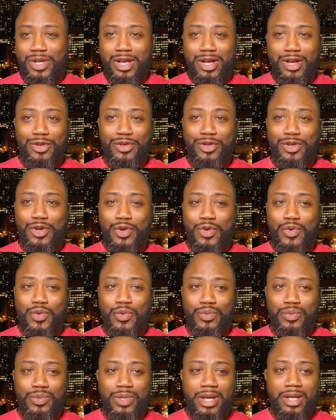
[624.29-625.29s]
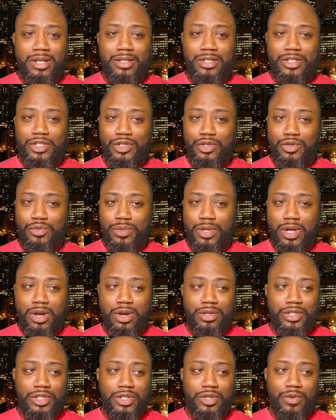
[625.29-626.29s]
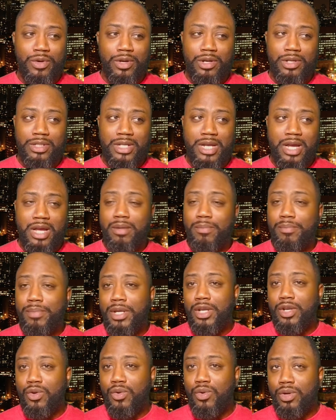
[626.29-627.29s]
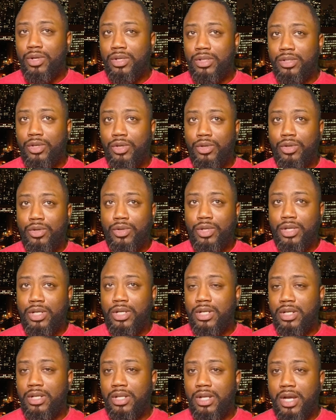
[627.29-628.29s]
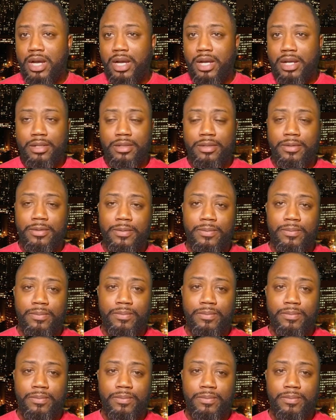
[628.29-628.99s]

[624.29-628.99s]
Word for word: We all know that Snoop Dogg's career has kind of been on on a decline,